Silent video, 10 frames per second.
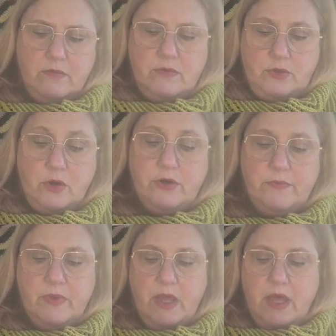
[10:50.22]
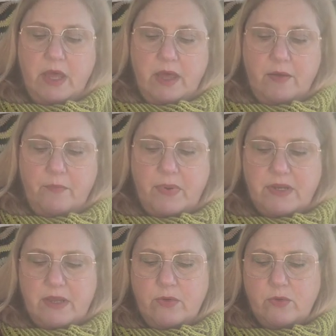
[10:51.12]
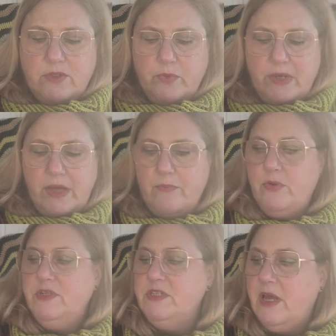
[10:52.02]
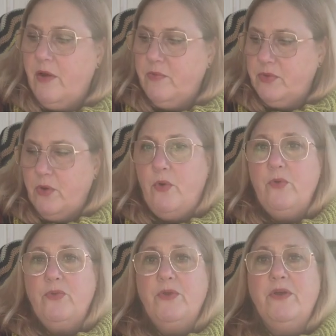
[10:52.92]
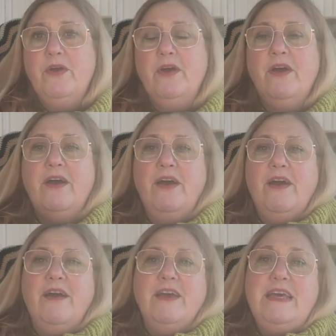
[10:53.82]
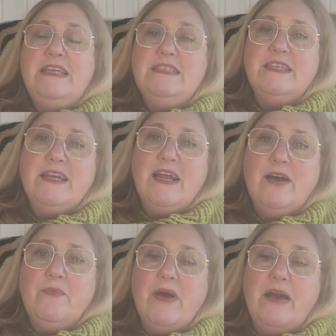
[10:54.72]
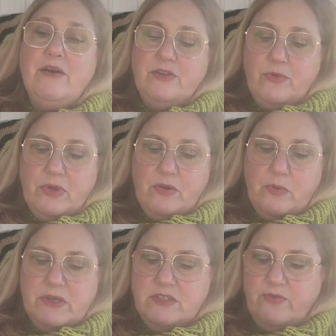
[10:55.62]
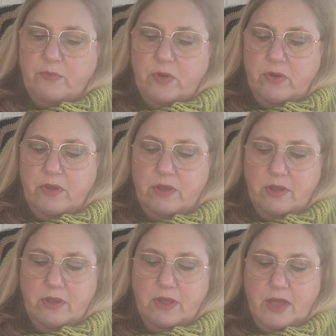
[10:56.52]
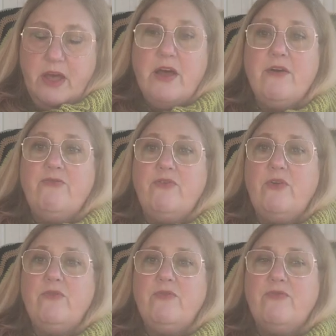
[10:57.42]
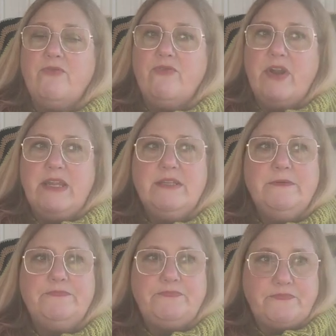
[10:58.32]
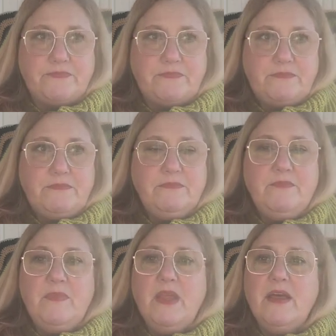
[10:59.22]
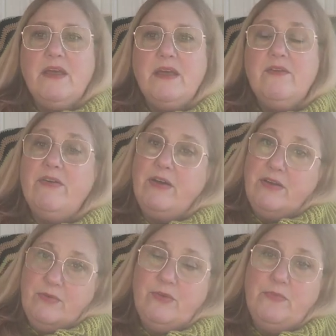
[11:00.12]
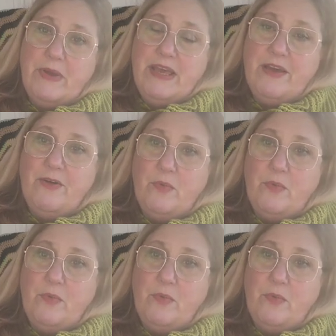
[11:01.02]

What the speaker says: yarn. But I also, when I put it out on Instagram, I got a request from a friend if I could make her